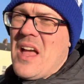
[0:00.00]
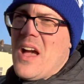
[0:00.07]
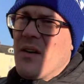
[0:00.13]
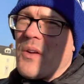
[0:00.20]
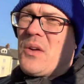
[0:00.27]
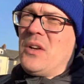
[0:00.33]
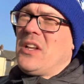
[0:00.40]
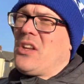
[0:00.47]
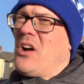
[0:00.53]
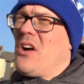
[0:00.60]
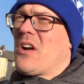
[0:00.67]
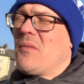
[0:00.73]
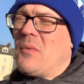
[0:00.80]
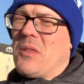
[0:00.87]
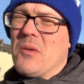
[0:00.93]
we're going to
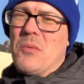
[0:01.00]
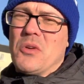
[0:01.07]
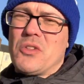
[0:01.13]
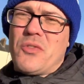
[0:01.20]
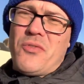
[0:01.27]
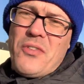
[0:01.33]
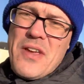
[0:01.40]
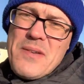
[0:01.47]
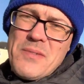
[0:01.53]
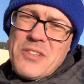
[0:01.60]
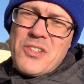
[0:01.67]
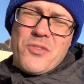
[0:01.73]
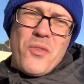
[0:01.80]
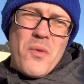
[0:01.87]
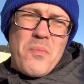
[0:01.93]
talk about the most
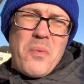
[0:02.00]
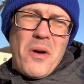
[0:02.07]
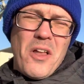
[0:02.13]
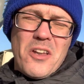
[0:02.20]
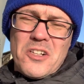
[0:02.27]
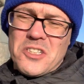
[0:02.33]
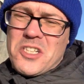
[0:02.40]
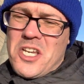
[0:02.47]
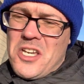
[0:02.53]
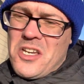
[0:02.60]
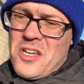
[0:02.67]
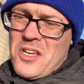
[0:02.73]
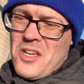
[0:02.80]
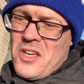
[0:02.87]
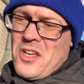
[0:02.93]
famous footballers
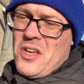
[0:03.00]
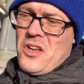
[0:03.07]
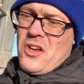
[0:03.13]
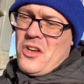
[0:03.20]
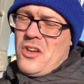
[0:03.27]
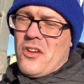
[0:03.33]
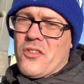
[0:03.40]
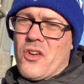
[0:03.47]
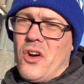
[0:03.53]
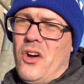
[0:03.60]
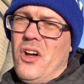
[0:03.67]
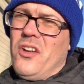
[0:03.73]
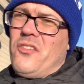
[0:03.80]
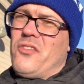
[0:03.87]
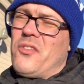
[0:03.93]
who have
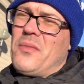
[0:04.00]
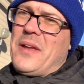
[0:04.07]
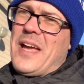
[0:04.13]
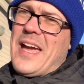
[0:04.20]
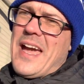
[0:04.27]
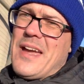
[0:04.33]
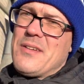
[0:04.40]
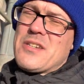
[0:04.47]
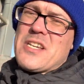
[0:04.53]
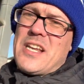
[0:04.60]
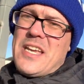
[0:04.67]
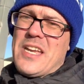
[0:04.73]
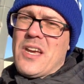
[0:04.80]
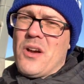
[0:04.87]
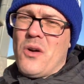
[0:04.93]
gone from the Irish
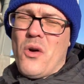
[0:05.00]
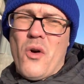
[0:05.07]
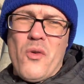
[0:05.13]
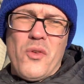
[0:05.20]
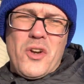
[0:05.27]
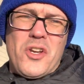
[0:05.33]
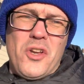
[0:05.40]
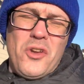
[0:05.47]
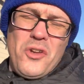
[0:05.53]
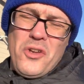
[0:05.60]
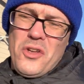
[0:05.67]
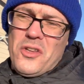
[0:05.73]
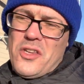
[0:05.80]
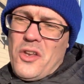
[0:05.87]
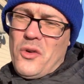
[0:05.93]
League over to
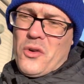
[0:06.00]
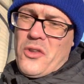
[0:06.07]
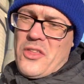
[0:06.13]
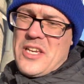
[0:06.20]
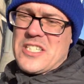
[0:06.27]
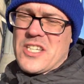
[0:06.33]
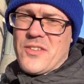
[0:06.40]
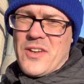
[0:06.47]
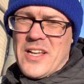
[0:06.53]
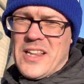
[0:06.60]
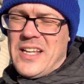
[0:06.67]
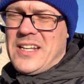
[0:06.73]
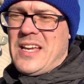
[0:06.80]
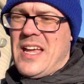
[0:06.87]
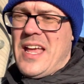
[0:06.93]
the northeast of
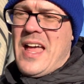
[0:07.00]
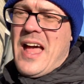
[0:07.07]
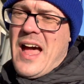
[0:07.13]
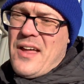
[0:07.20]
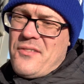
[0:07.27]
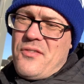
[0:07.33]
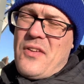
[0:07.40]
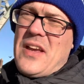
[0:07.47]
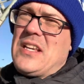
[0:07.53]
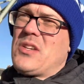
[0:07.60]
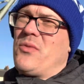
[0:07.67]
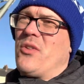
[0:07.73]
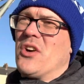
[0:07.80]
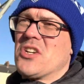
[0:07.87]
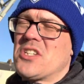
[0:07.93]
England and vice
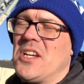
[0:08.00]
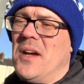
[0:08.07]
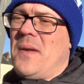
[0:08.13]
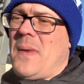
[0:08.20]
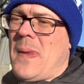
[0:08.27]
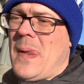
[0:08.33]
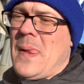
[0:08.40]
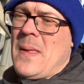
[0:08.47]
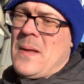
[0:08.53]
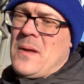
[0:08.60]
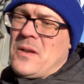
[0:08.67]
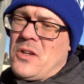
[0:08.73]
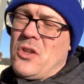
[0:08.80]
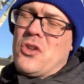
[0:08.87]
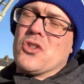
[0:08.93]
versa.
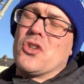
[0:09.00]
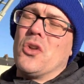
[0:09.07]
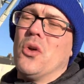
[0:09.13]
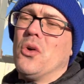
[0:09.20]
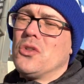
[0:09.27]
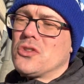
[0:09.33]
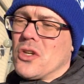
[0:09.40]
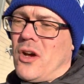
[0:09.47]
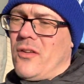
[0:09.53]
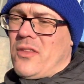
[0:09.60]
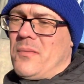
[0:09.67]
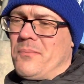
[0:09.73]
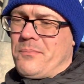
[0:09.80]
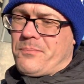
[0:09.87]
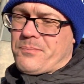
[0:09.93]
Now there's loads of
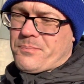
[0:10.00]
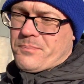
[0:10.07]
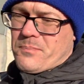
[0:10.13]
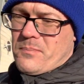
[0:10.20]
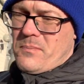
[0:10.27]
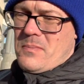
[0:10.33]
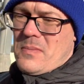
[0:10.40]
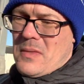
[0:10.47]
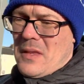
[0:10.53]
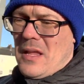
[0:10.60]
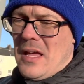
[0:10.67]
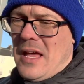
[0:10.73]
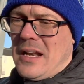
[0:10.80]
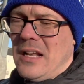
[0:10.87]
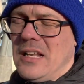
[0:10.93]
them,
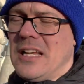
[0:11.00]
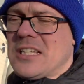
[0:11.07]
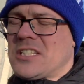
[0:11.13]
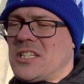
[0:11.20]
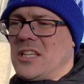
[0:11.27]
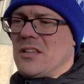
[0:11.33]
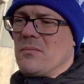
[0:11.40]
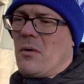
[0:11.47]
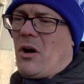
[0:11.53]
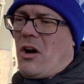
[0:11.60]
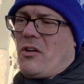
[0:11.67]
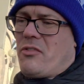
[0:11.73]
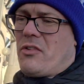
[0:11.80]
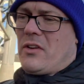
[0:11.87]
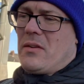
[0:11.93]
and I'll list you them
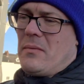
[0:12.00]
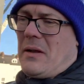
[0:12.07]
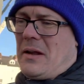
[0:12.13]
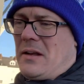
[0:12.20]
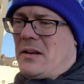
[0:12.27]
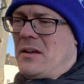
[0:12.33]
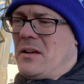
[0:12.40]
off in a minute.